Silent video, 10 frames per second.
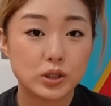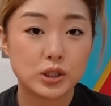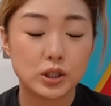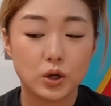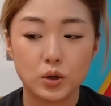
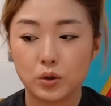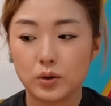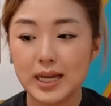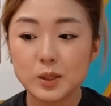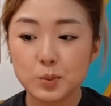
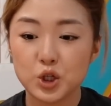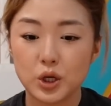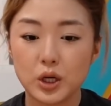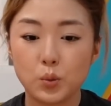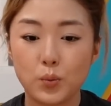So
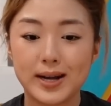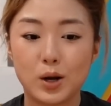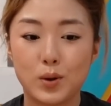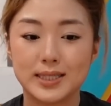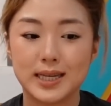especially when
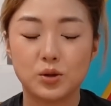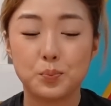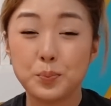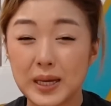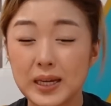I was at the
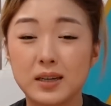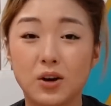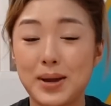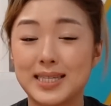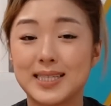peak,
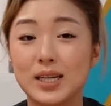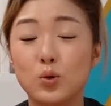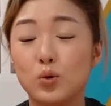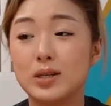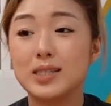my skin
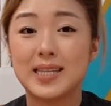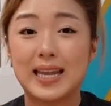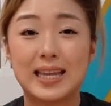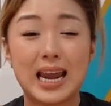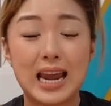couldn't
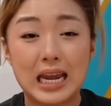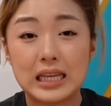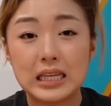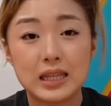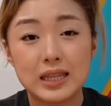stand
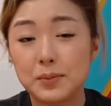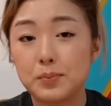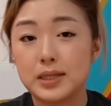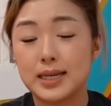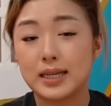anything
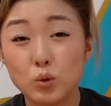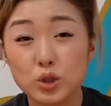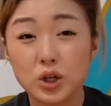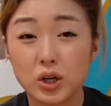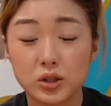besides
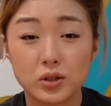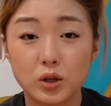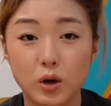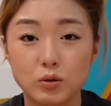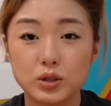loose cotton
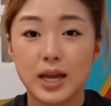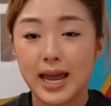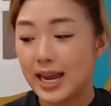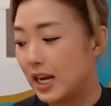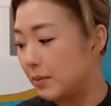clothes,
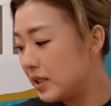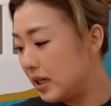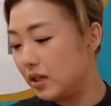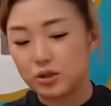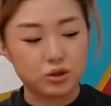and I'm
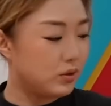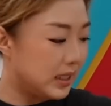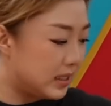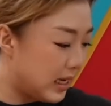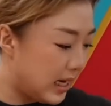still to
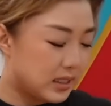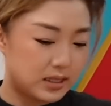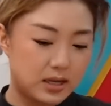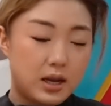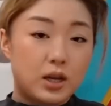this
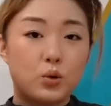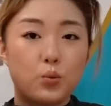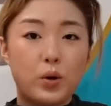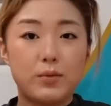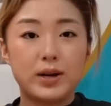date
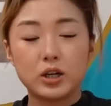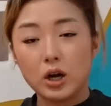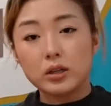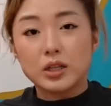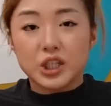wearing cotton